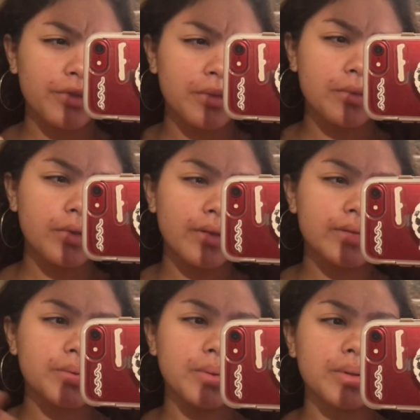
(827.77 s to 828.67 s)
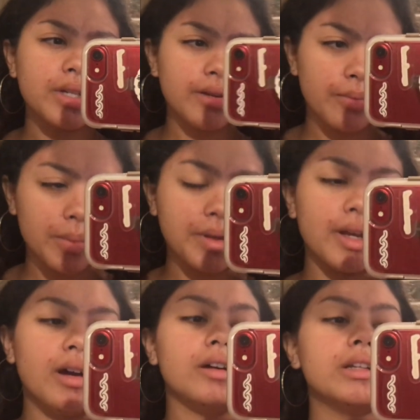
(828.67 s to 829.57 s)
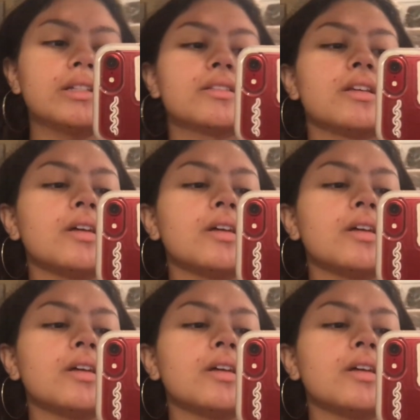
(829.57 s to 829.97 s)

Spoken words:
from Forever 21, if we're being honest.